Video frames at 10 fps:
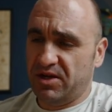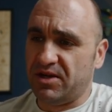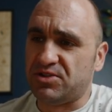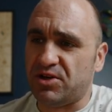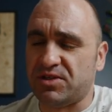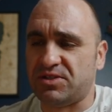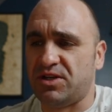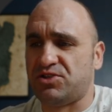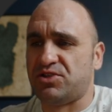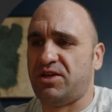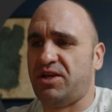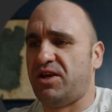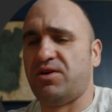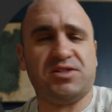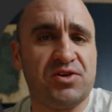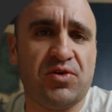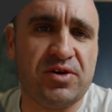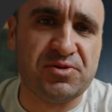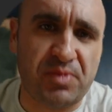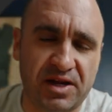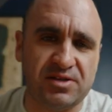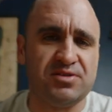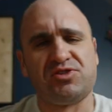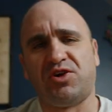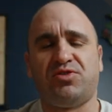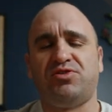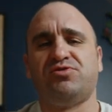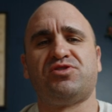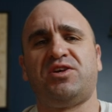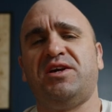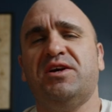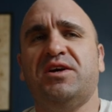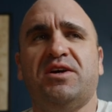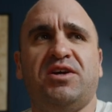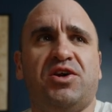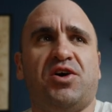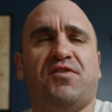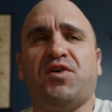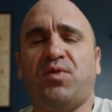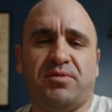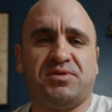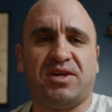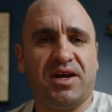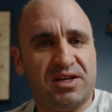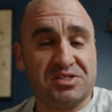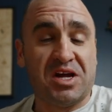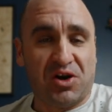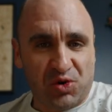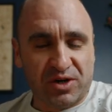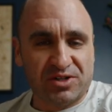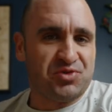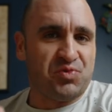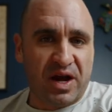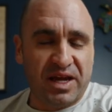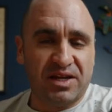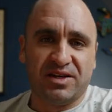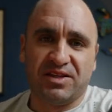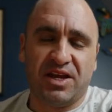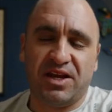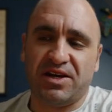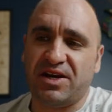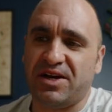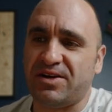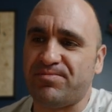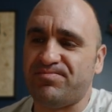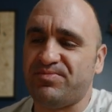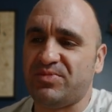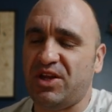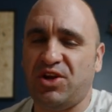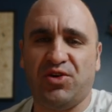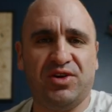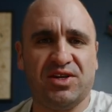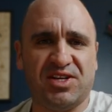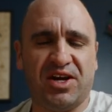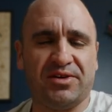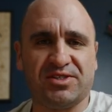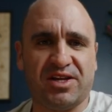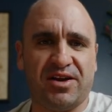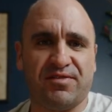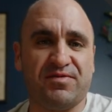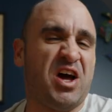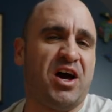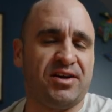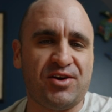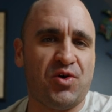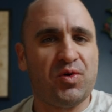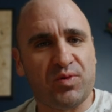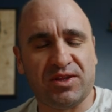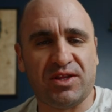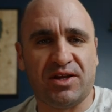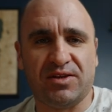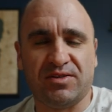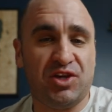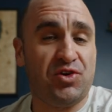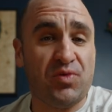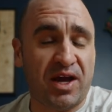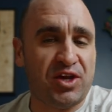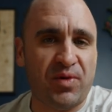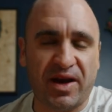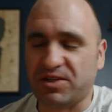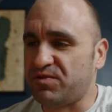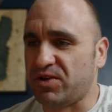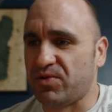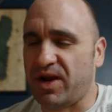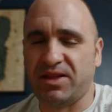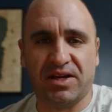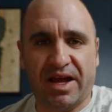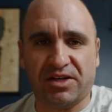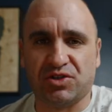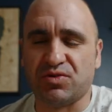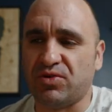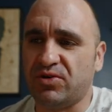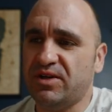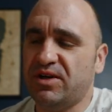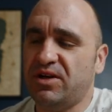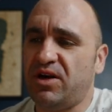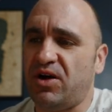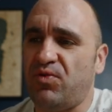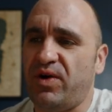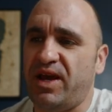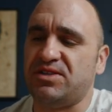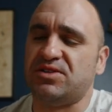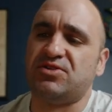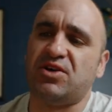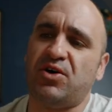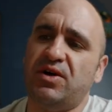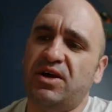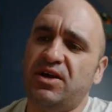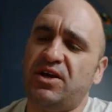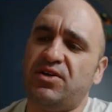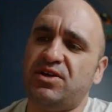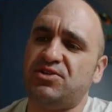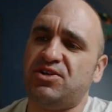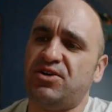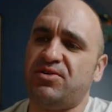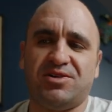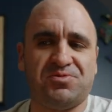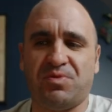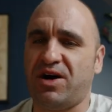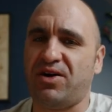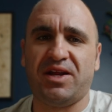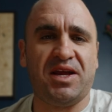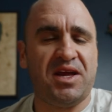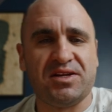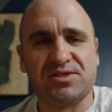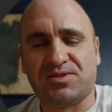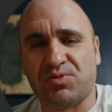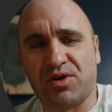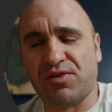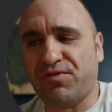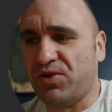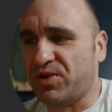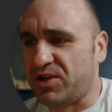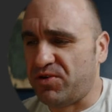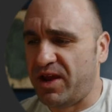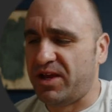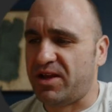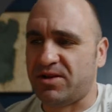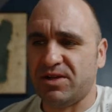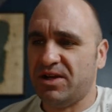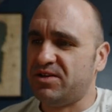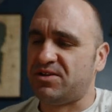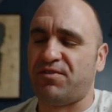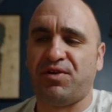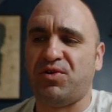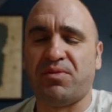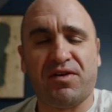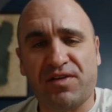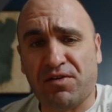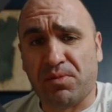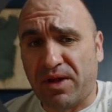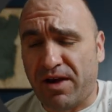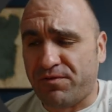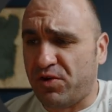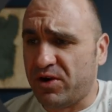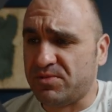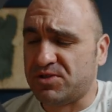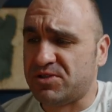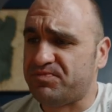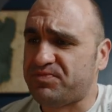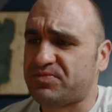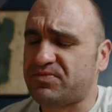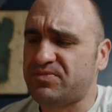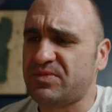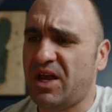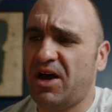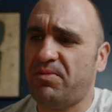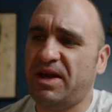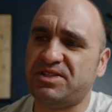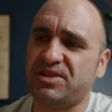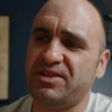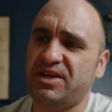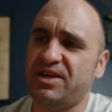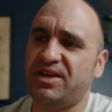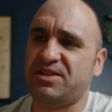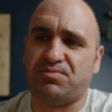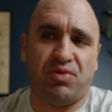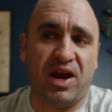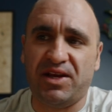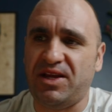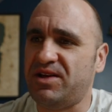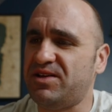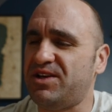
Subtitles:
And so essentially it's an orange button. So usually, you know, if your website is not orange and white, then, you know, you can tell it's kind of not going with the UI UX feel, right? The natural ways. And so the other thing too is, while n8n is wonderful and great and definitely one of my favorite platforms, basically it's branding.